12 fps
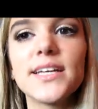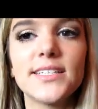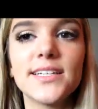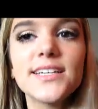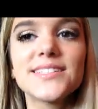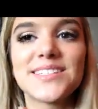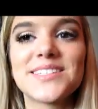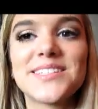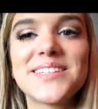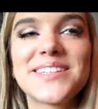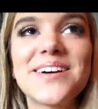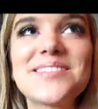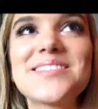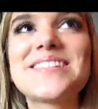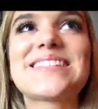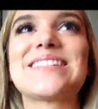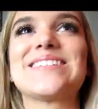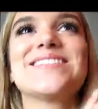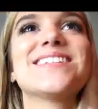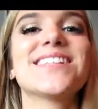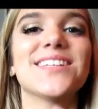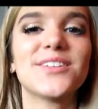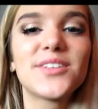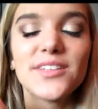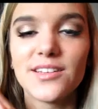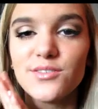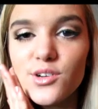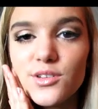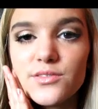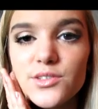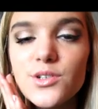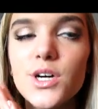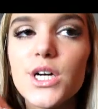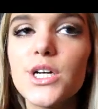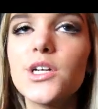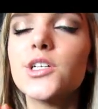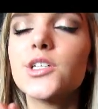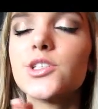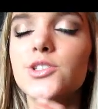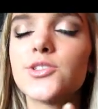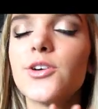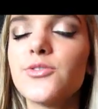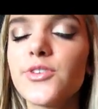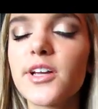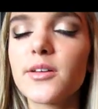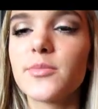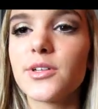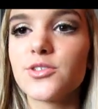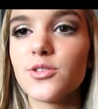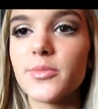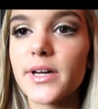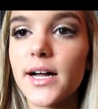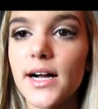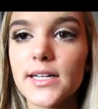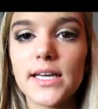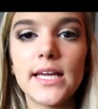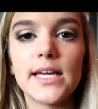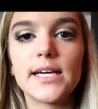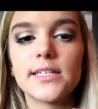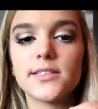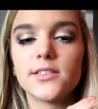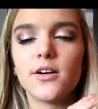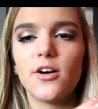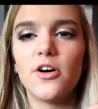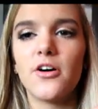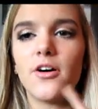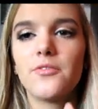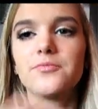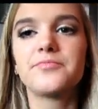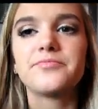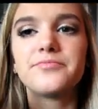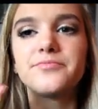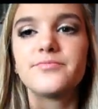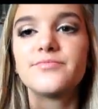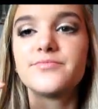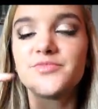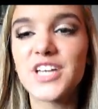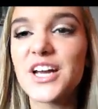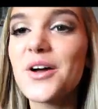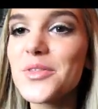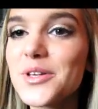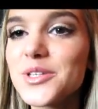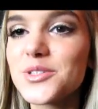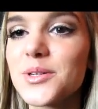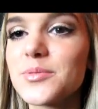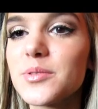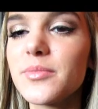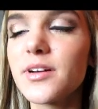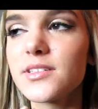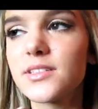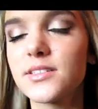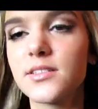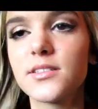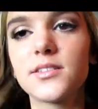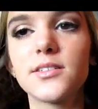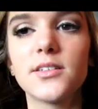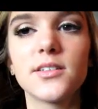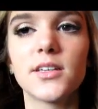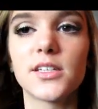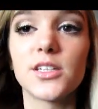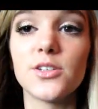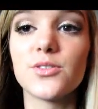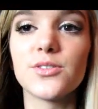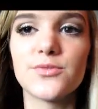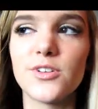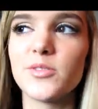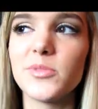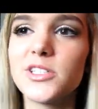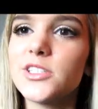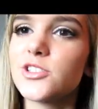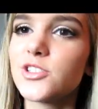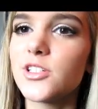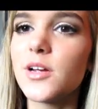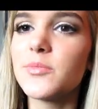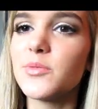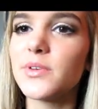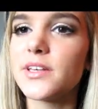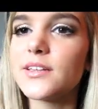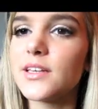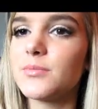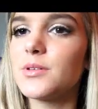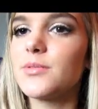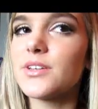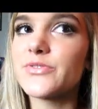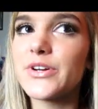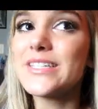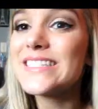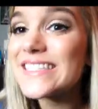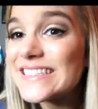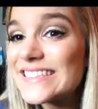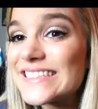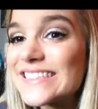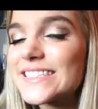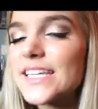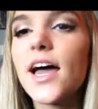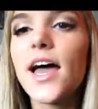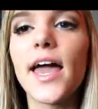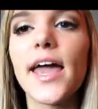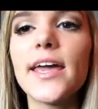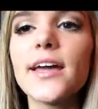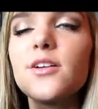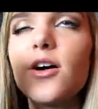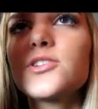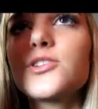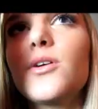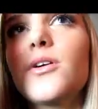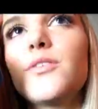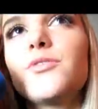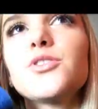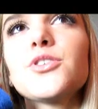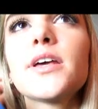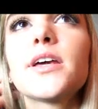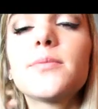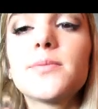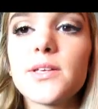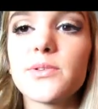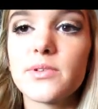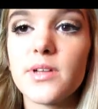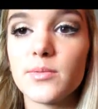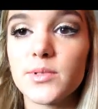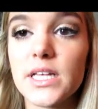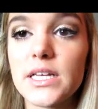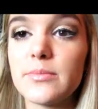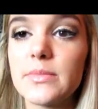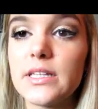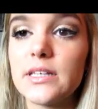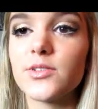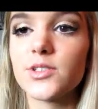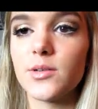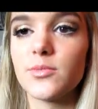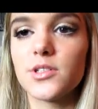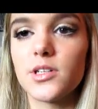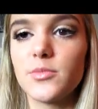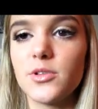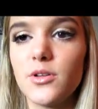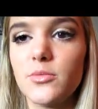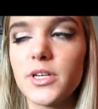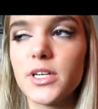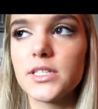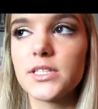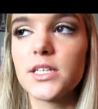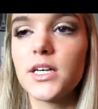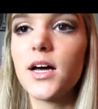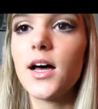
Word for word: I did hit sixteen thousand, so I literally love all of you so freaking much. Oh my god, and check out the description box because like you can follow me on Instagram and we can like be best friends. And also, if you're like obsessed with Tumblr like me, leave your Tumblr down below because